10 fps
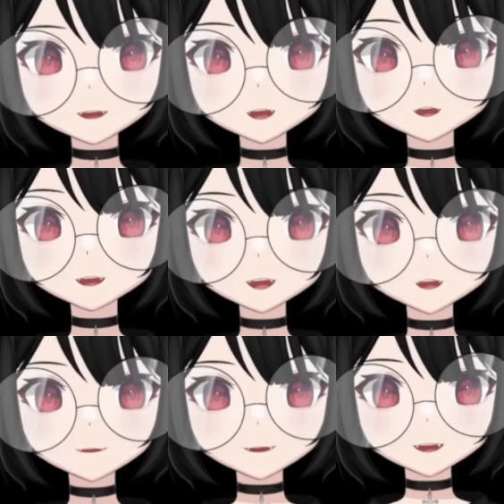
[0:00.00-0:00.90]
but I will
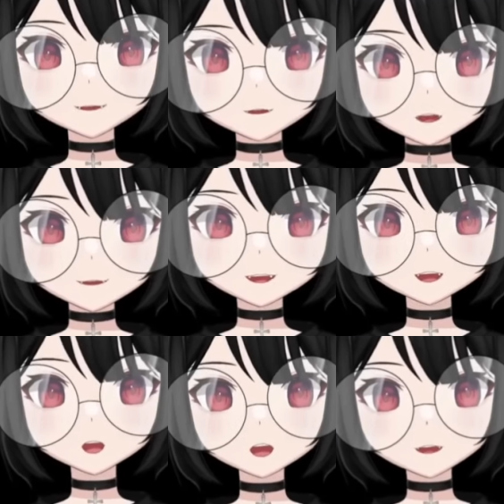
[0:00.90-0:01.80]
say this was a
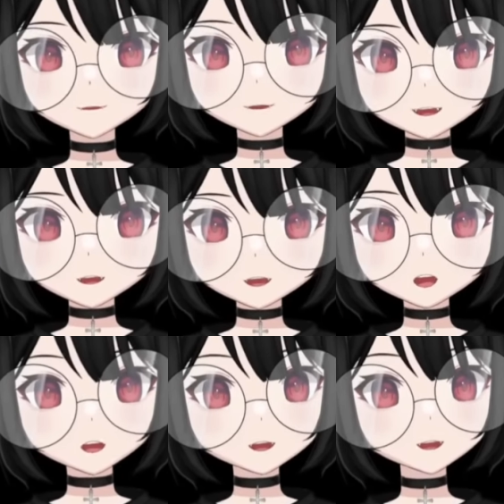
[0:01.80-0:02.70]
win for them, a
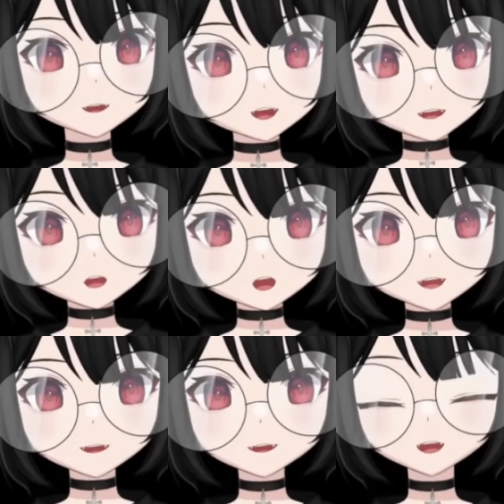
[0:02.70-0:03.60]
much needed win
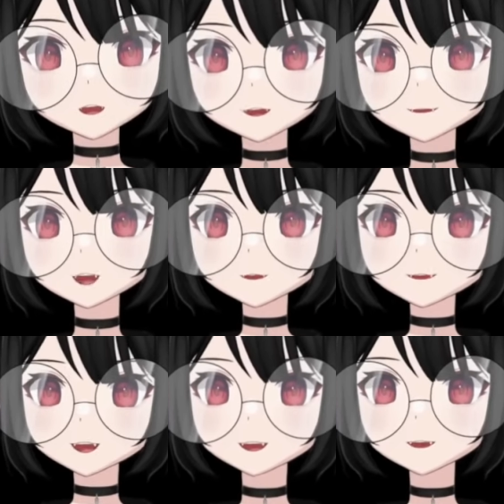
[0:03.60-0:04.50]
because they've been
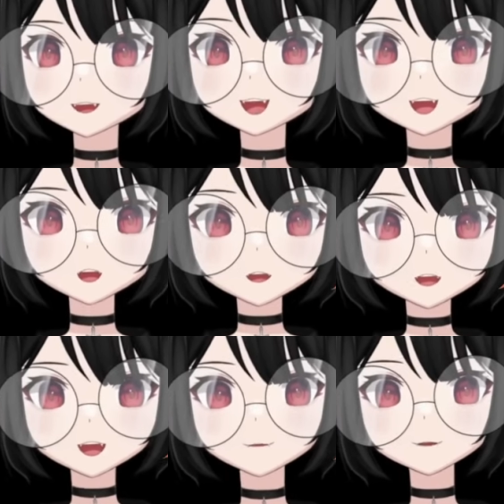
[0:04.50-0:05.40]
taking L
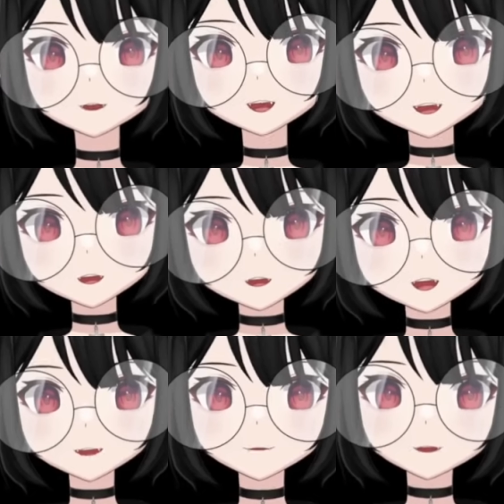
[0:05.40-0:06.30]
after L
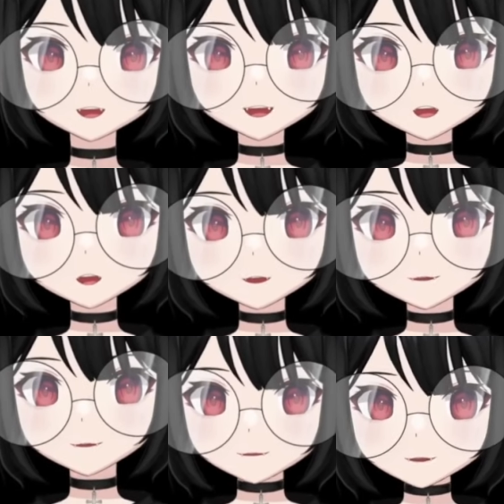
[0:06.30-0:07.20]
after L
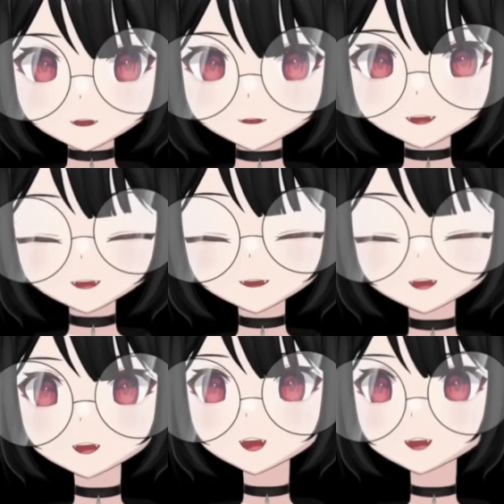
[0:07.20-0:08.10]
this year, okay?
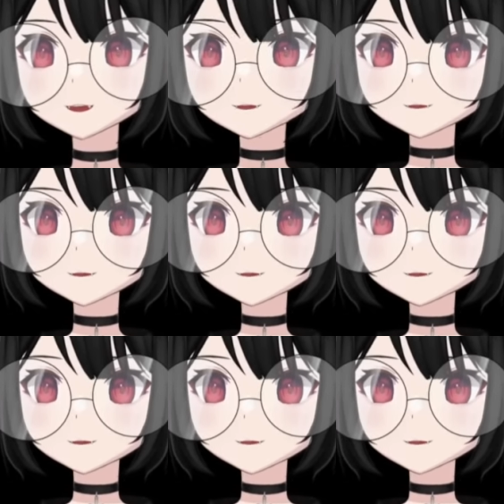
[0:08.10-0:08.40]
And this was an